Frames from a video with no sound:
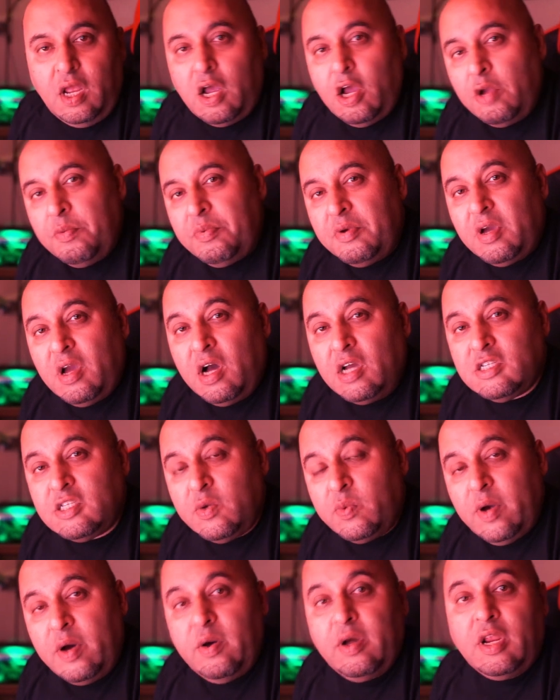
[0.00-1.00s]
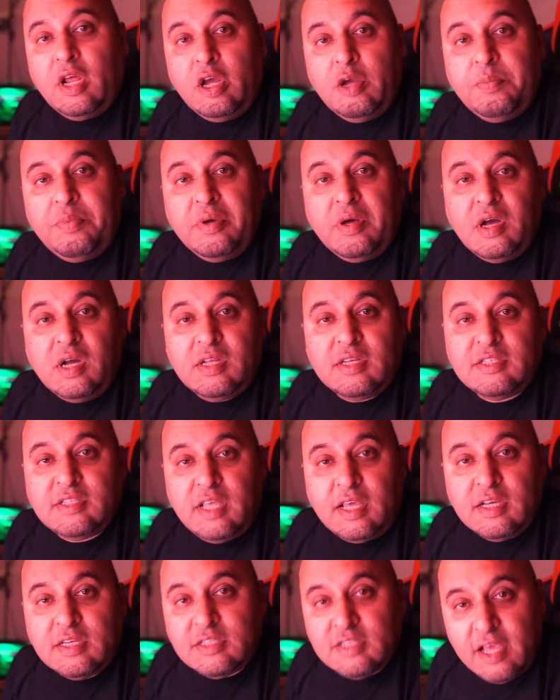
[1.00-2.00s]
I hope you guys are well and I hope you guys are
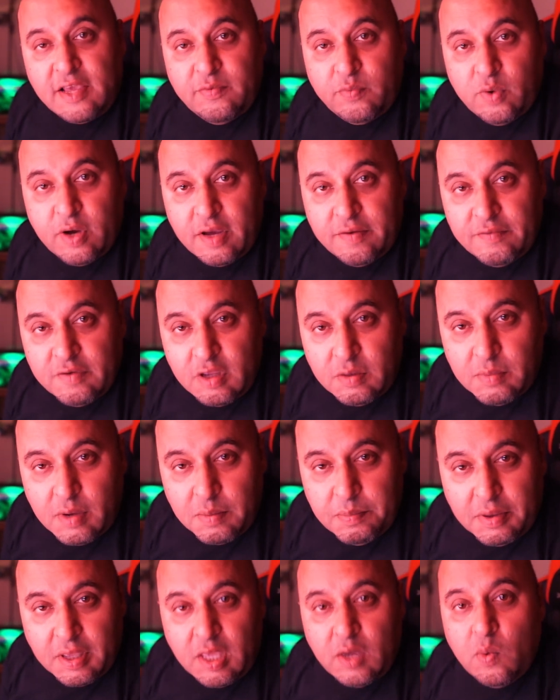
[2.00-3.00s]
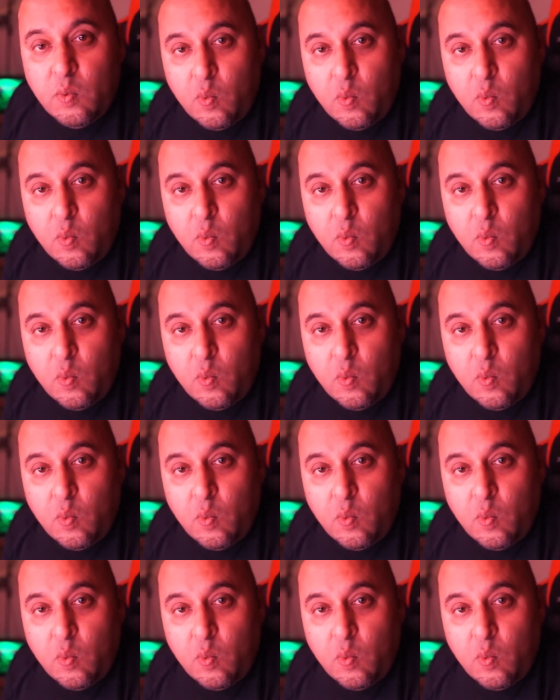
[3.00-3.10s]
staying safe wherever you may be.